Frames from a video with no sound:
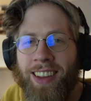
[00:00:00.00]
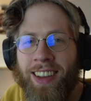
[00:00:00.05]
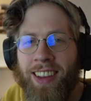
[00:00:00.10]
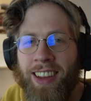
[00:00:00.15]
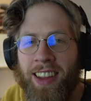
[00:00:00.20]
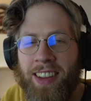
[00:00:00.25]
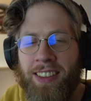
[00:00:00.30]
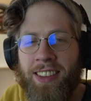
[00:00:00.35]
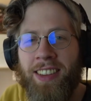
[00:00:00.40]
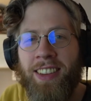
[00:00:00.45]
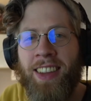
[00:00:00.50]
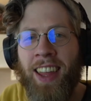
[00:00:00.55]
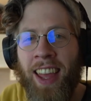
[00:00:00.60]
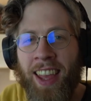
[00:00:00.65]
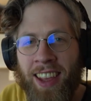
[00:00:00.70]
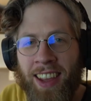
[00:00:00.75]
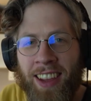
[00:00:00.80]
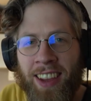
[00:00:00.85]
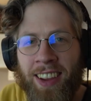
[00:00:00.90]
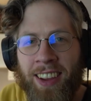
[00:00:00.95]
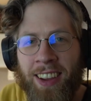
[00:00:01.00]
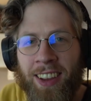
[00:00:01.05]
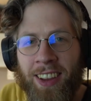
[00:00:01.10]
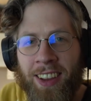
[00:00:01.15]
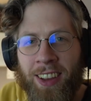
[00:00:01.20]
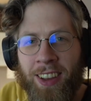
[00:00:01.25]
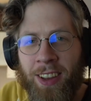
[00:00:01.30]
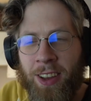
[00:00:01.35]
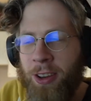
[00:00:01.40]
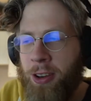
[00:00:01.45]
And today,
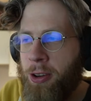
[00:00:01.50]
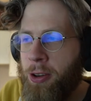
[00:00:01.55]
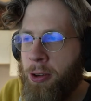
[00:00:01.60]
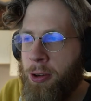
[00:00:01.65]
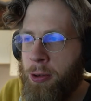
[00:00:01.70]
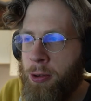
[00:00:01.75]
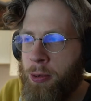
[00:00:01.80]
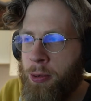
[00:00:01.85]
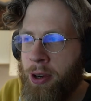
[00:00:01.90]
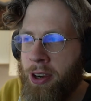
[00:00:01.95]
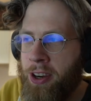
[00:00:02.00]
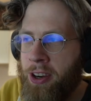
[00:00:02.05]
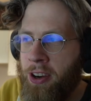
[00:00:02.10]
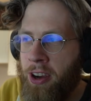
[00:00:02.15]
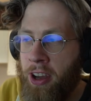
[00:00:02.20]
we're